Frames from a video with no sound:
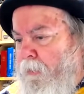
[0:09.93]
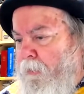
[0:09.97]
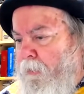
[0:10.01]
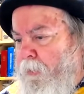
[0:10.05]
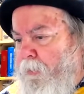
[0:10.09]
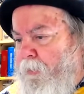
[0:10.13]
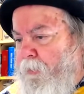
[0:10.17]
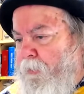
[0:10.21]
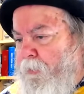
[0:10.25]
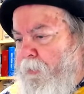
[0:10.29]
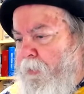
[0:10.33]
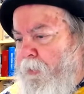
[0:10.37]

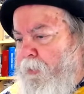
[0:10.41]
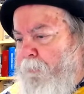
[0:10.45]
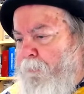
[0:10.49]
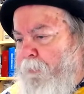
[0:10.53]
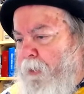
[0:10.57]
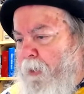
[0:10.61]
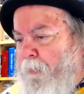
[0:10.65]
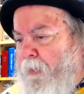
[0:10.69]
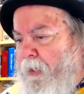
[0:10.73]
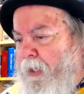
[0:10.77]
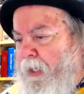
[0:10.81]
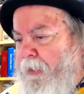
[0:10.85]
This is
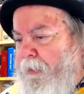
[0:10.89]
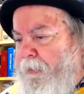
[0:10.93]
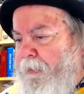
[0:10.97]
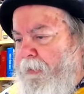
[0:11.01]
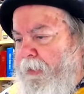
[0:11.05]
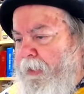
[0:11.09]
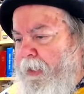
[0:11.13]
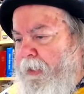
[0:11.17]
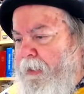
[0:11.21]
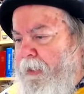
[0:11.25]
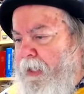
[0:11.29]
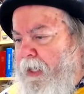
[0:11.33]
experiment
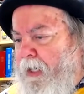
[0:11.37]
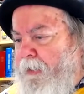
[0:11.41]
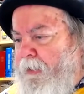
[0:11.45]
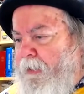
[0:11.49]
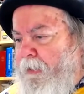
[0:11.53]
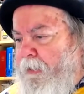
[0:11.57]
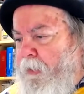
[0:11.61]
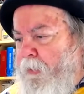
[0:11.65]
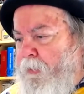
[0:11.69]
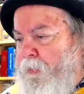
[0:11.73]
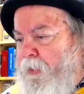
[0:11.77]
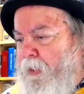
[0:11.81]
18,
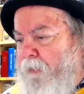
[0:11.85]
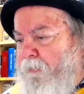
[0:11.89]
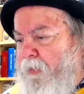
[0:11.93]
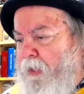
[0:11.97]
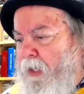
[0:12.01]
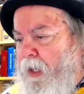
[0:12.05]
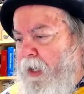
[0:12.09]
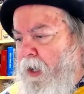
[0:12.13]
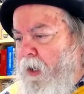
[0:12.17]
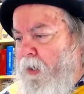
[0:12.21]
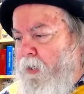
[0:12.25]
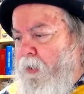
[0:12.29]
oxidation of
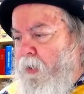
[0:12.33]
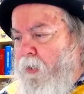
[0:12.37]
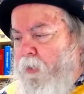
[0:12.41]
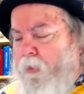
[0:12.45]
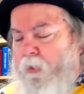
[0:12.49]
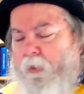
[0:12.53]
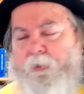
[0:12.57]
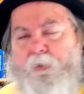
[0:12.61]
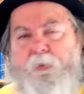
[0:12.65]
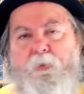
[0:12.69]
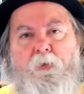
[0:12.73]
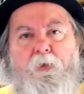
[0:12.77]
an
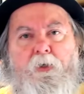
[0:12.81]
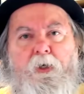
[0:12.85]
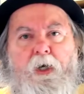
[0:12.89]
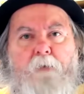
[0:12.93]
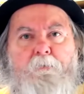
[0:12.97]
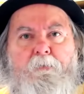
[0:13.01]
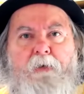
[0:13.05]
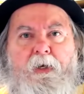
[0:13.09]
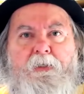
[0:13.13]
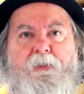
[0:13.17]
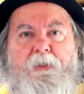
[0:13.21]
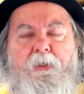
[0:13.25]
alcohol to a
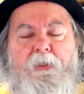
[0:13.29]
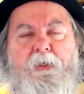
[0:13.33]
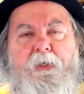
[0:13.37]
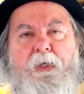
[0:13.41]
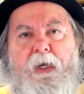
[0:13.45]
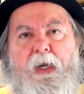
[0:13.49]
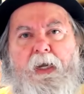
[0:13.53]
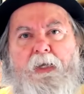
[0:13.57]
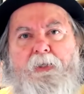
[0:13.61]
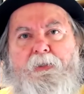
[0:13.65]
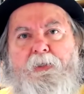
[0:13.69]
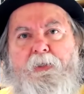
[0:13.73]
carboxylic
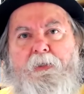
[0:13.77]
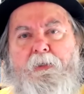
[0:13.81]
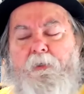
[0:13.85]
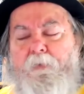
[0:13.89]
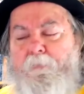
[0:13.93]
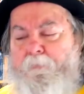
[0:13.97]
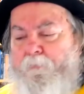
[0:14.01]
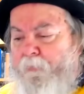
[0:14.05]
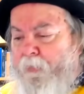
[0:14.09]
acid.